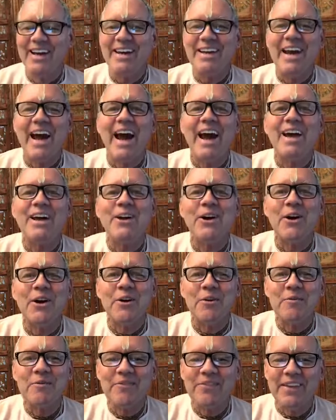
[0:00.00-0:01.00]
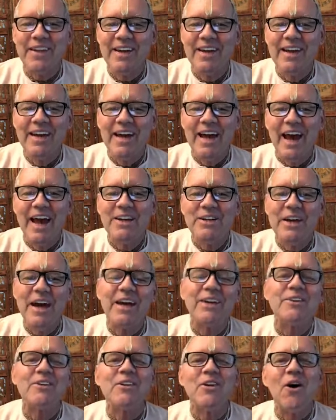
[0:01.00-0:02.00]
in anger. And
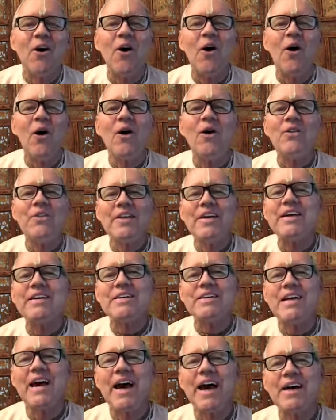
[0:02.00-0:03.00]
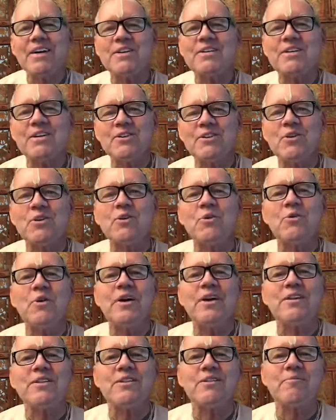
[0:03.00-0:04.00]
yet, all this has to do
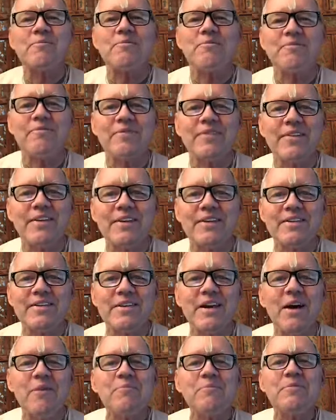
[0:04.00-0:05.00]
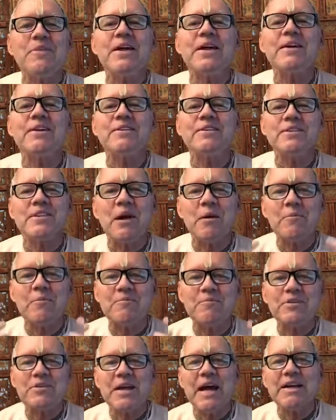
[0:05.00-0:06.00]
with something, some
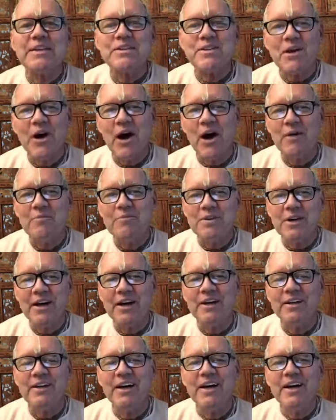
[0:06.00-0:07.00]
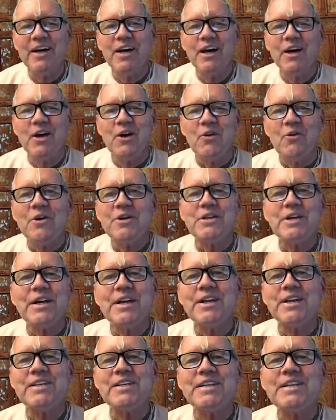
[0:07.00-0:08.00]
sense object, which
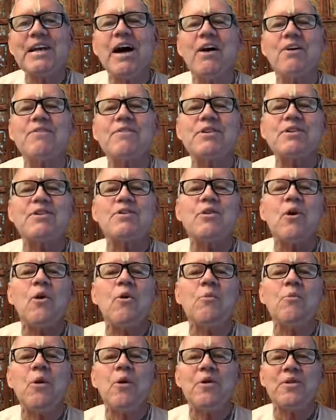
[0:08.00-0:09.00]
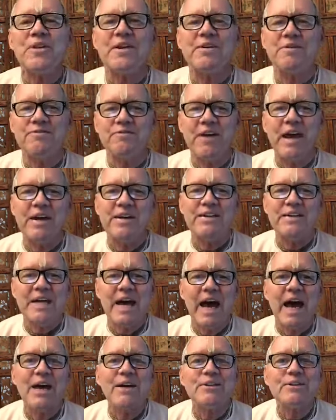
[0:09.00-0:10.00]
in itself is no more than a
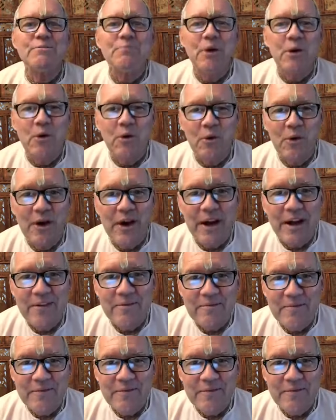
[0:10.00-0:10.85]
phantasmagoria.